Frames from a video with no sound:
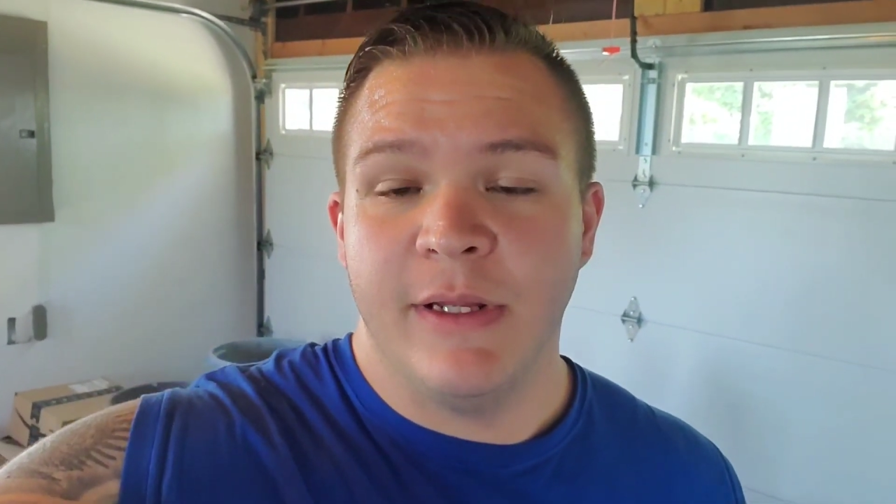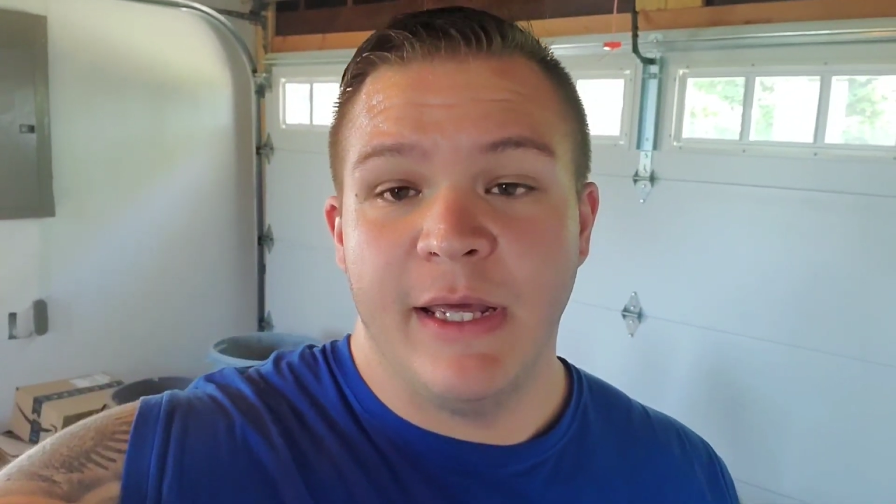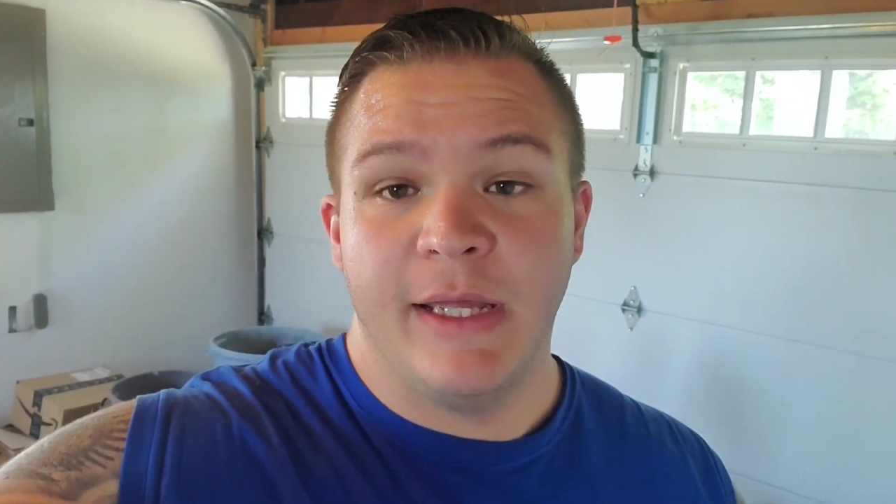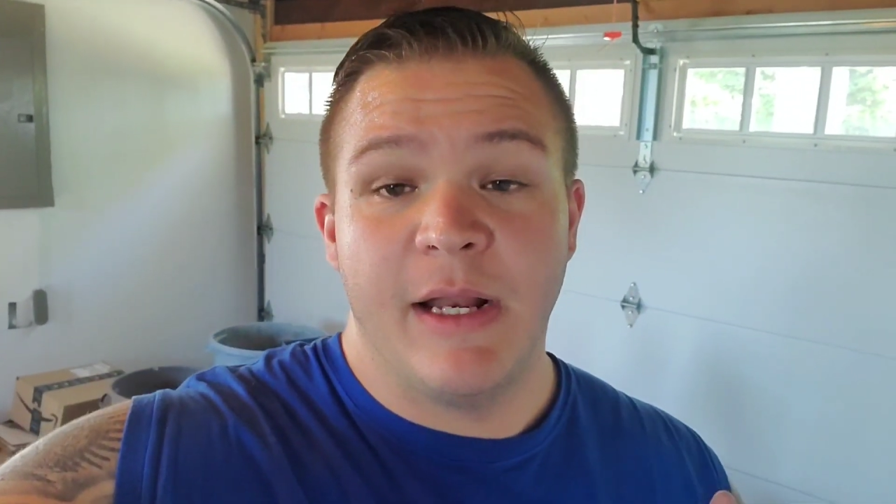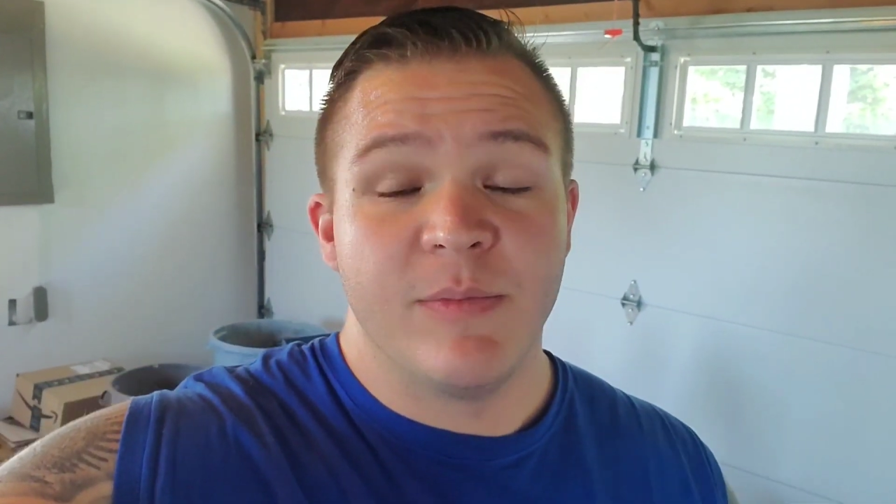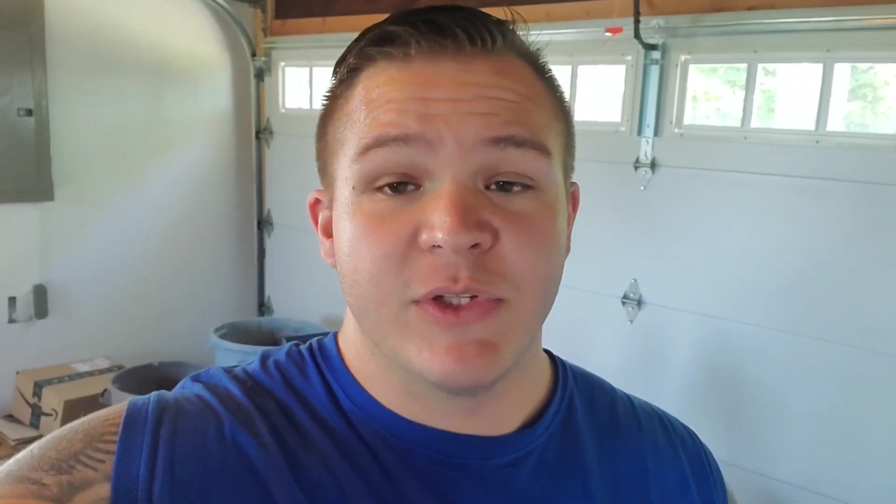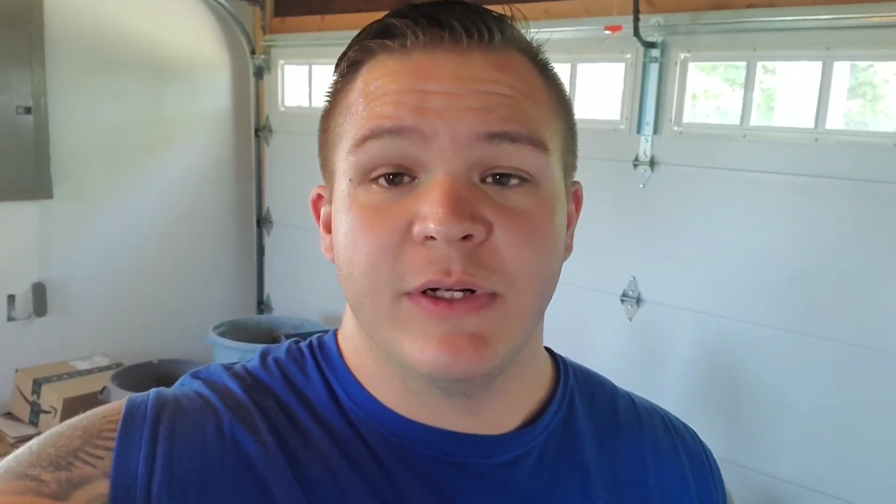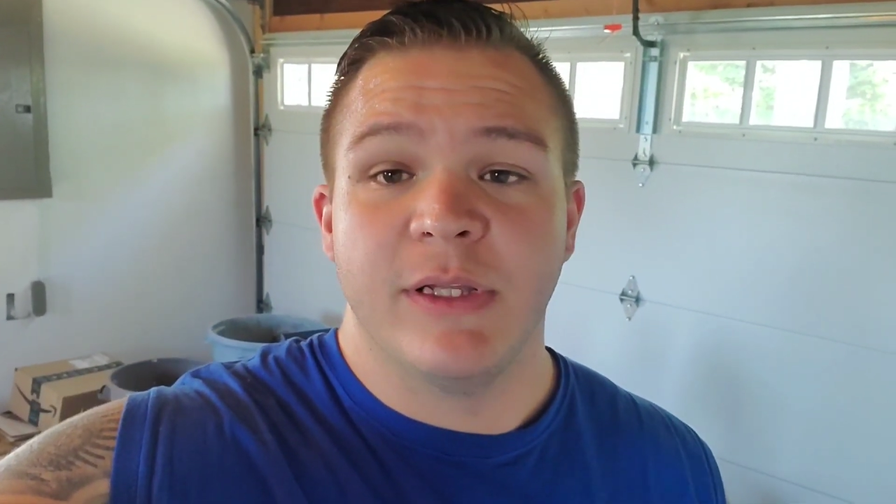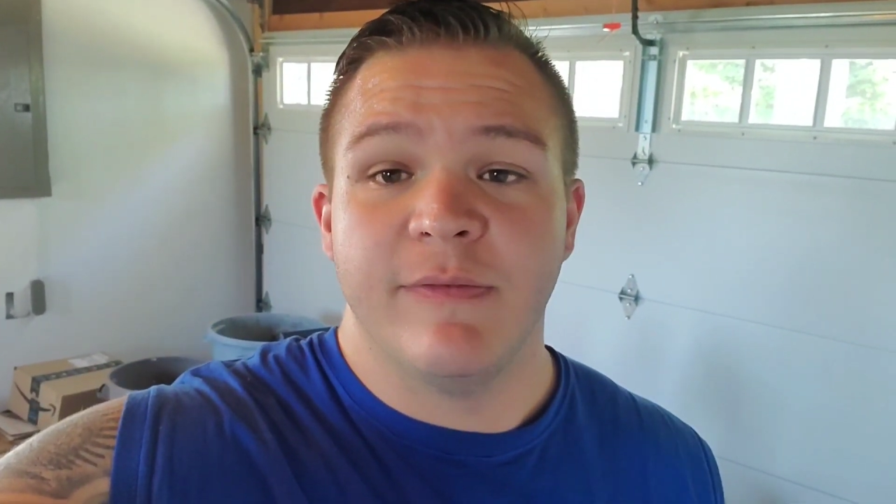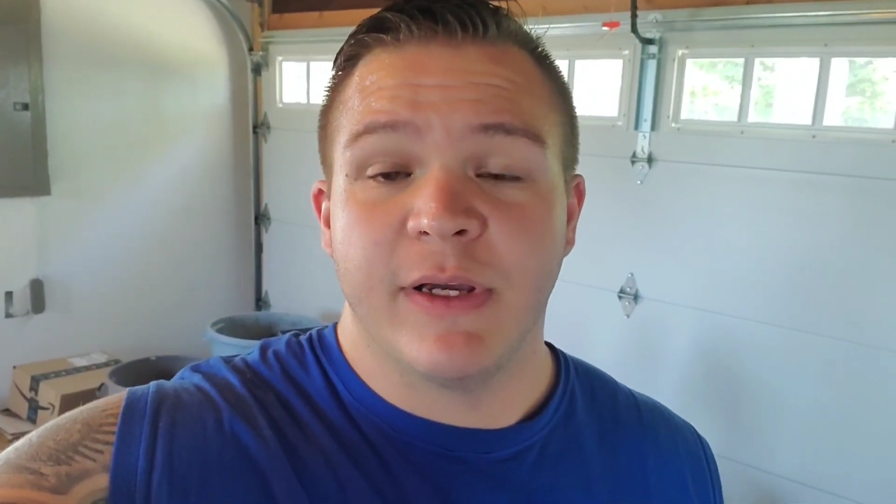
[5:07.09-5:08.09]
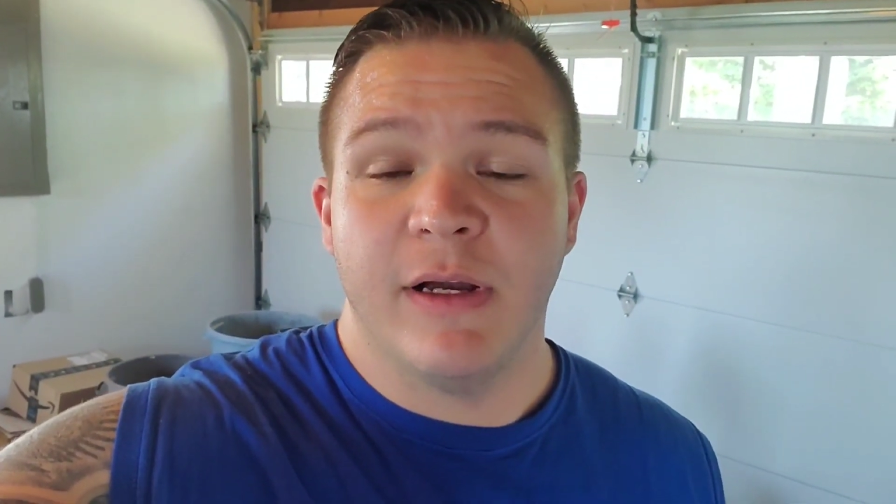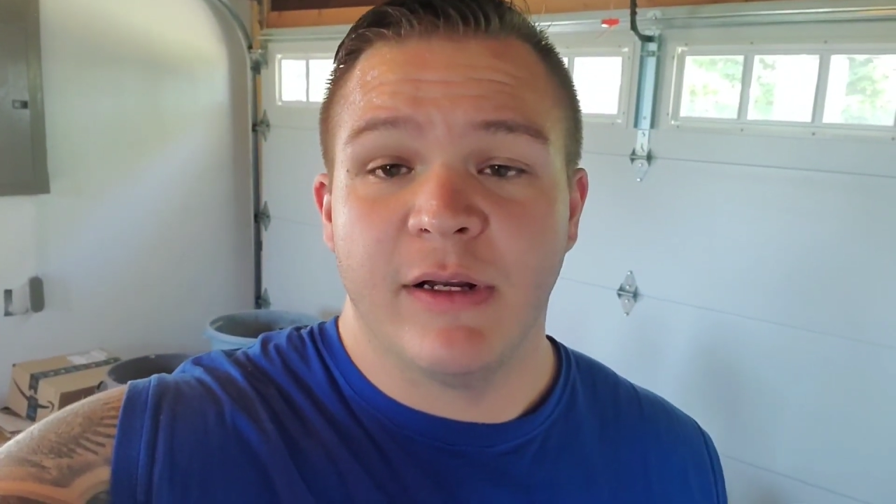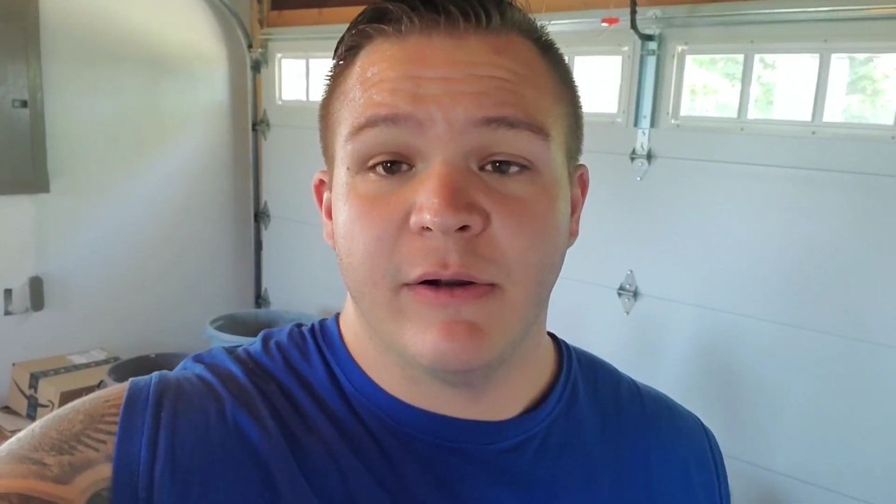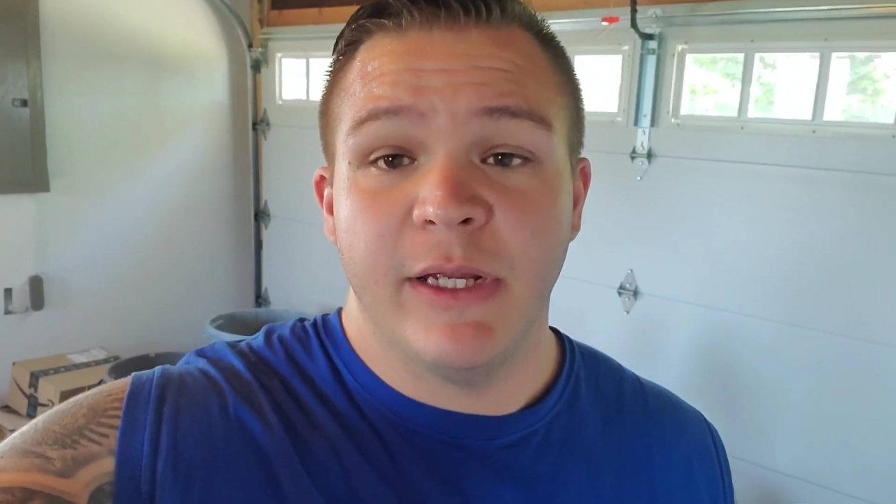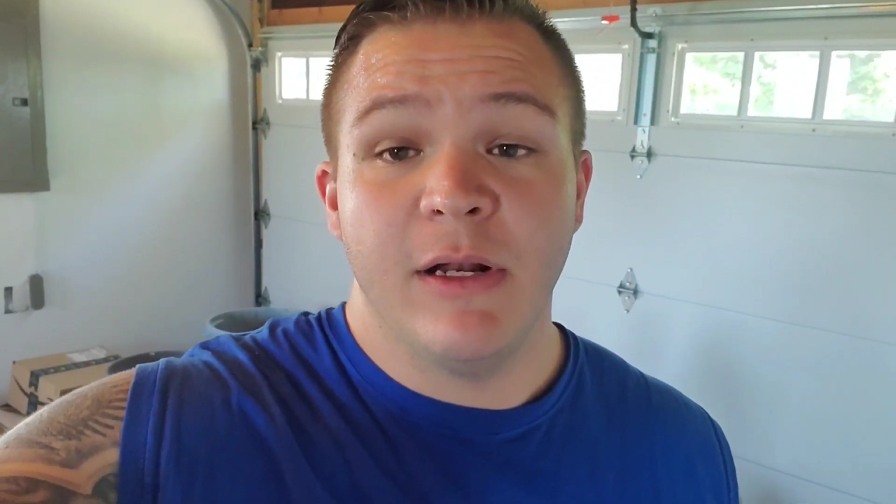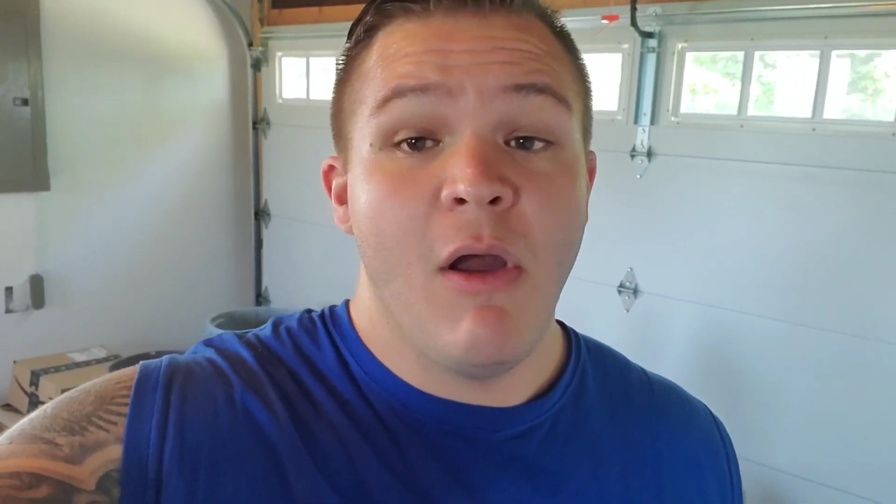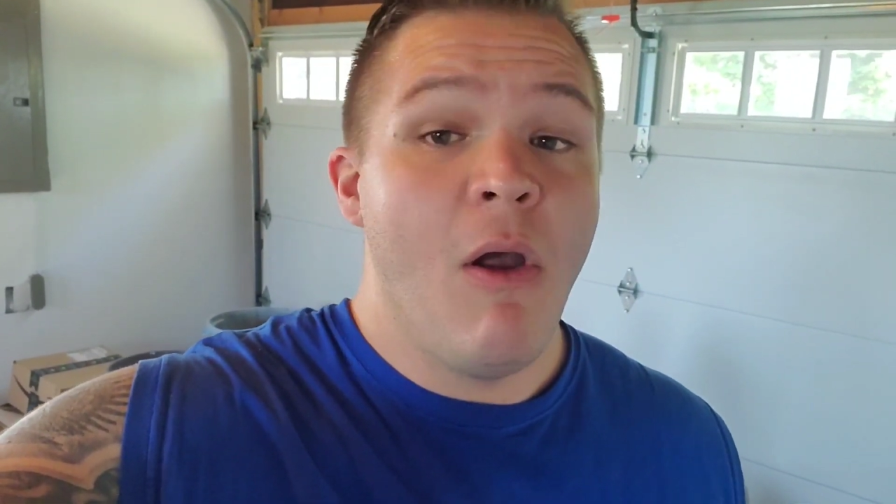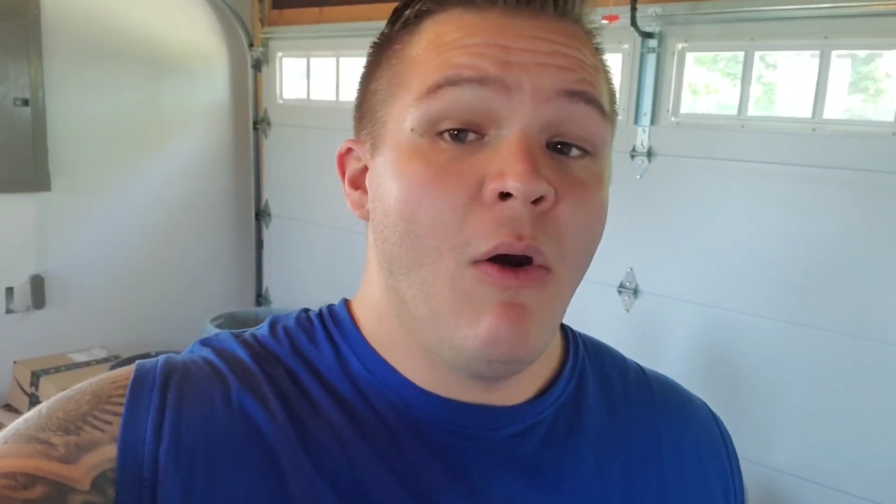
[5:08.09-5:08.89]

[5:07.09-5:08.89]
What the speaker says: and I'm just going to leave it concrete,